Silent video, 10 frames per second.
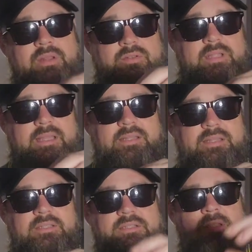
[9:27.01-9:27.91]
will
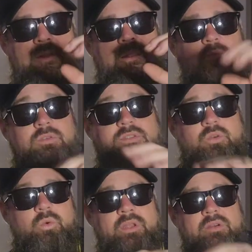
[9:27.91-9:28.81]
squeal and
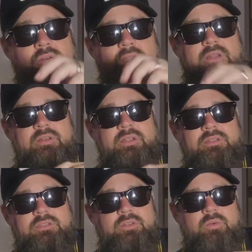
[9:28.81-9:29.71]
squeal
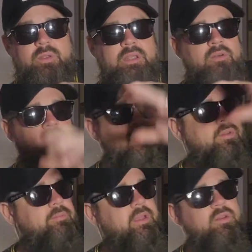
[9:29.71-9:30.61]
and make noise
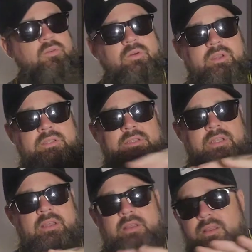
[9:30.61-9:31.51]
if you don't use